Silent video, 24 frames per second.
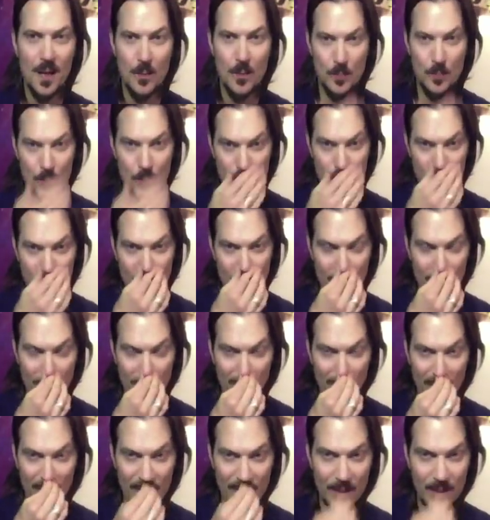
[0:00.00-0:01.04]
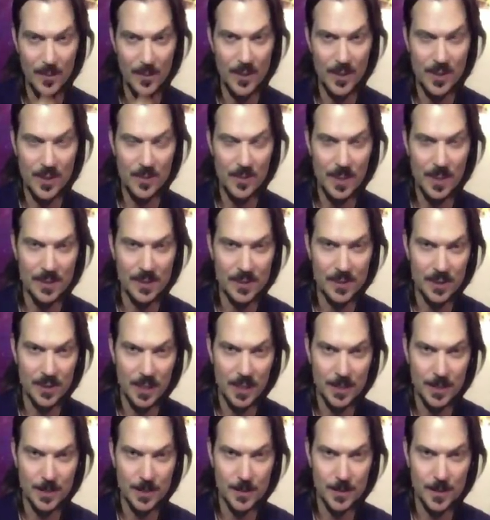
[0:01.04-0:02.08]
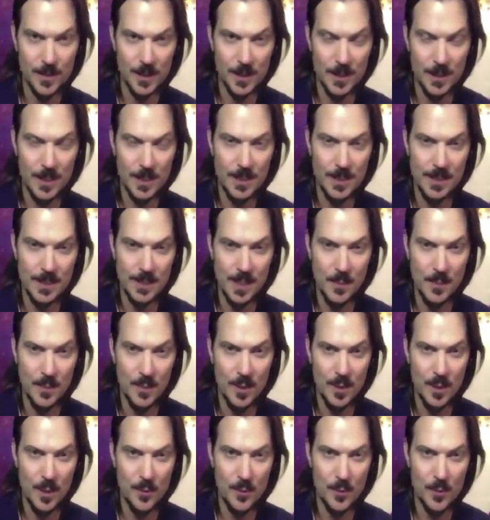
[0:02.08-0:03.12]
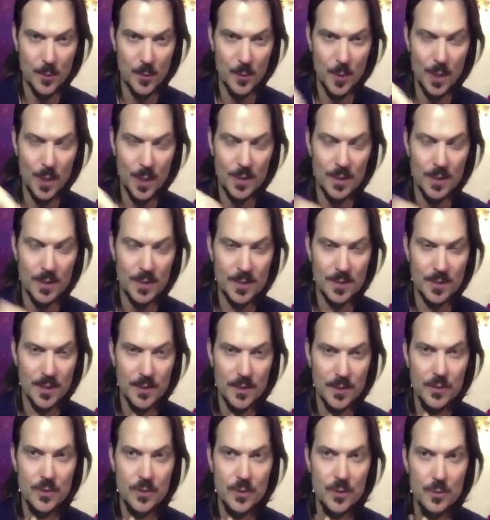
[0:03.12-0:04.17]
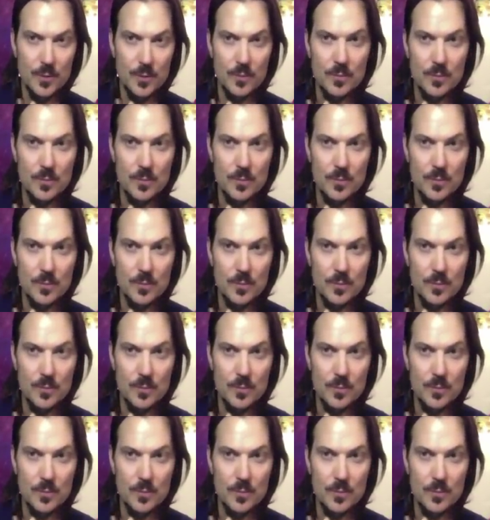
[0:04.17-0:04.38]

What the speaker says: So the High Vibration Masterclass, there's a link down below if you're watching this on YouTube.